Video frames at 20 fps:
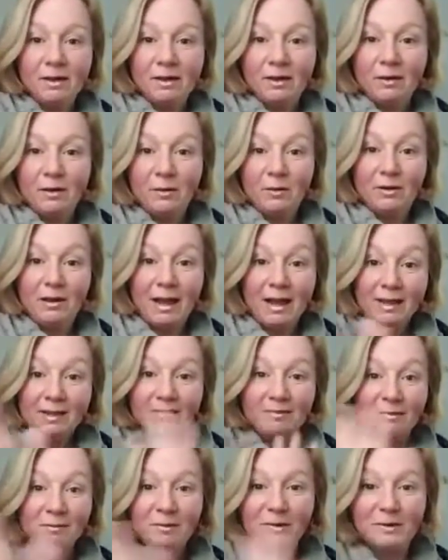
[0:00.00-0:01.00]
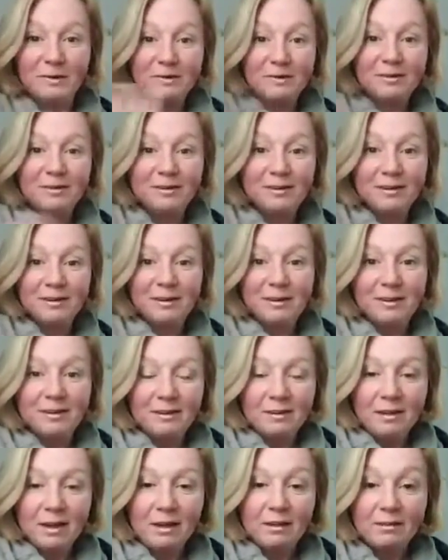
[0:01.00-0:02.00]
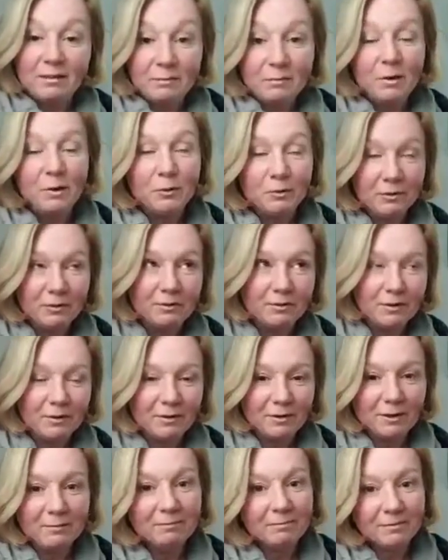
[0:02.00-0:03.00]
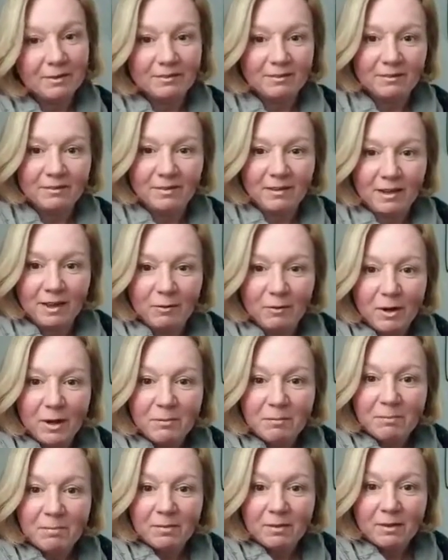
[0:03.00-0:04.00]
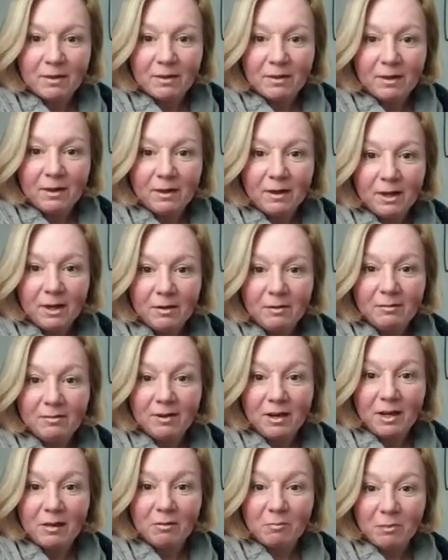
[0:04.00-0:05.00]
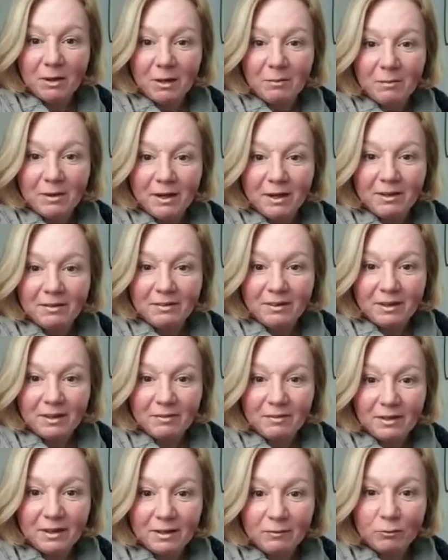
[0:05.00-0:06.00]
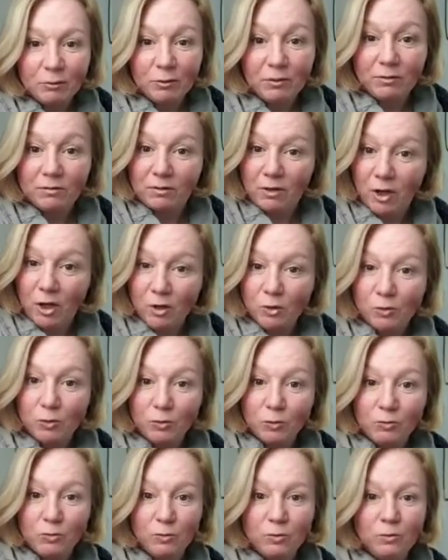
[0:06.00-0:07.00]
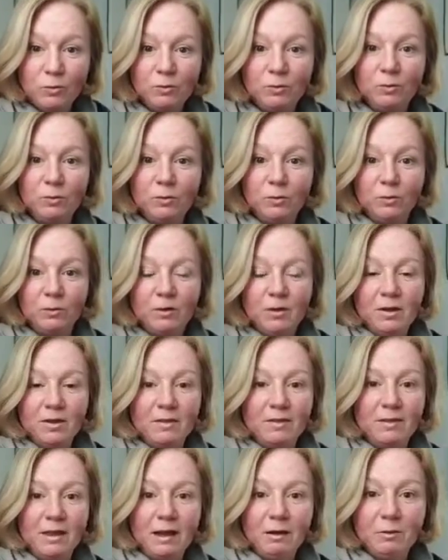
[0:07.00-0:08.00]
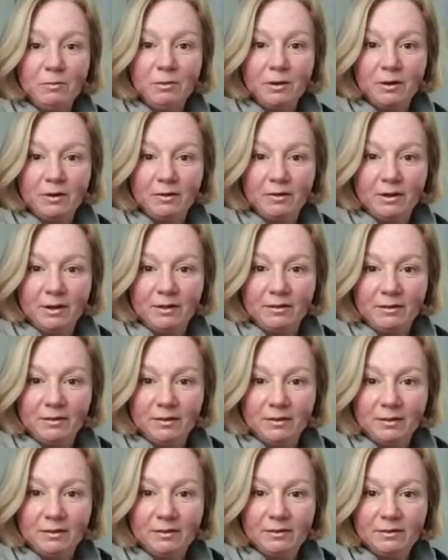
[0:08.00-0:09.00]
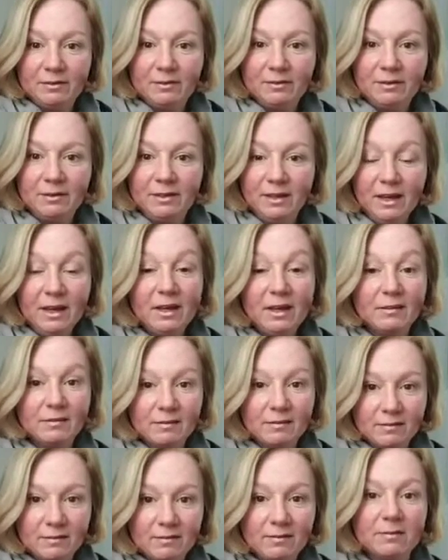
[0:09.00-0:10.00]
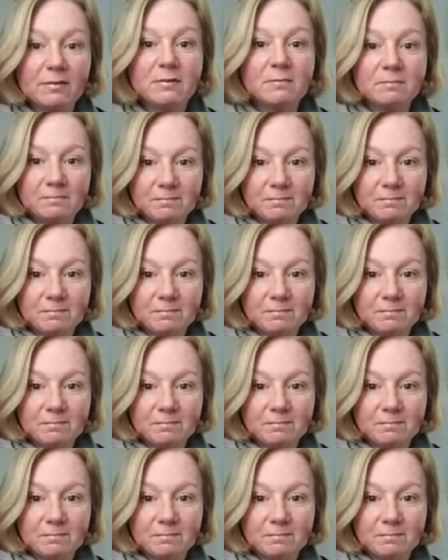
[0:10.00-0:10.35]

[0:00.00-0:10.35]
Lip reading: Oh, hi Simone. Hi Simone, sorry. Just that, right? Inspired by idea, thinking of doing circles. Ooh, that would be a good idea. Yes.